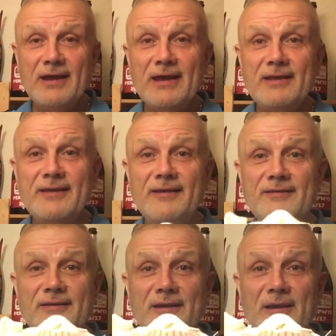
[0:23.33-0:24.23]
And
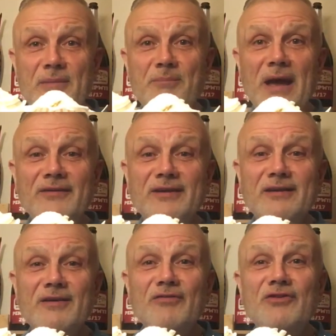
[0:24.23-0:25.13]
this
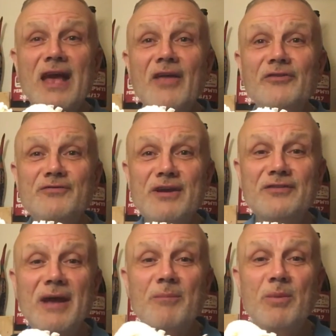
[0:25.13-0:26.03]
basket of shells, for
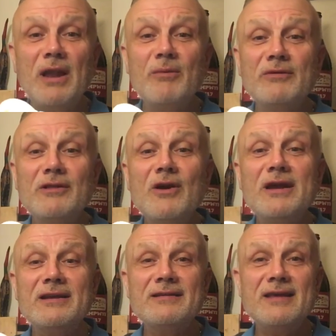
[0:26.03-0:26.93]
example, I was
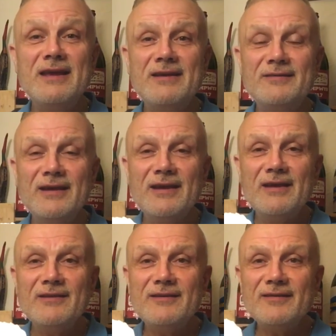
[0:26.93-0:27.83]
looking at these
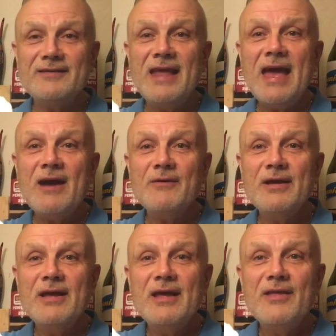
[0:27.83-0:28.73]
just now.
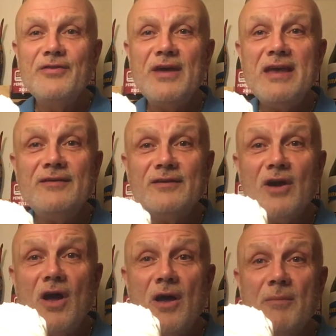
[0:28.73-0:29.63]
These
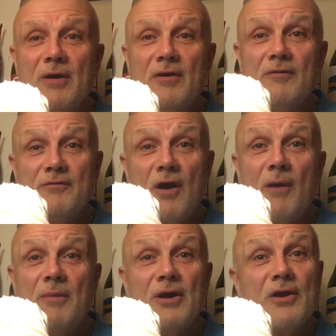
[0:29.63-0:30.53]
come
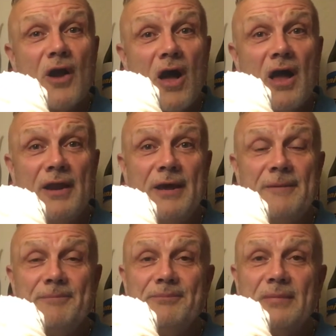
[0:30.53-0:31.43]
from Ghana
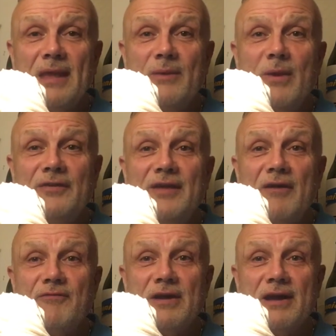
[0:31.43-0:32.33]
in West
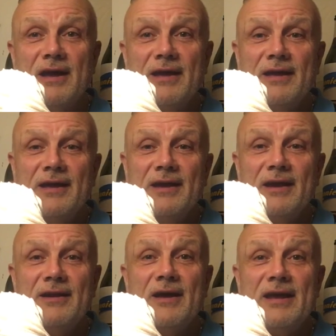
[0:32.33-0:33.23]
Africa,
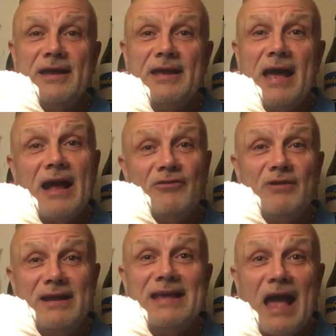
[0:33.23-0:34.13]
and I
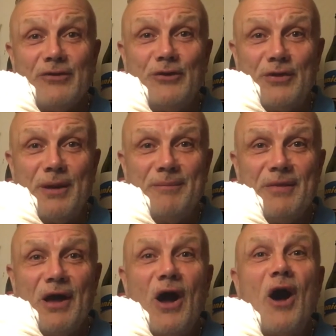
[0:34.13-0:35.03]
actually gathered them
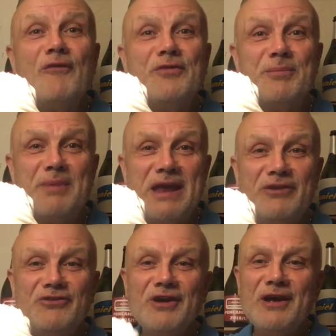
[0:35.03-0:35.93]
off the
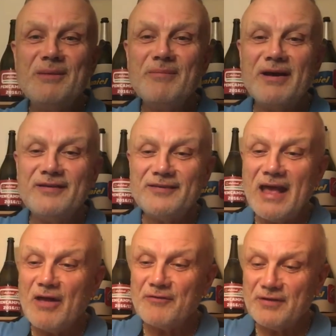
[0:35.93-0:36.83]
beach
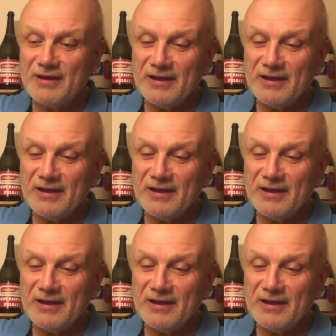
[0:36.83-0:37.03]
myself.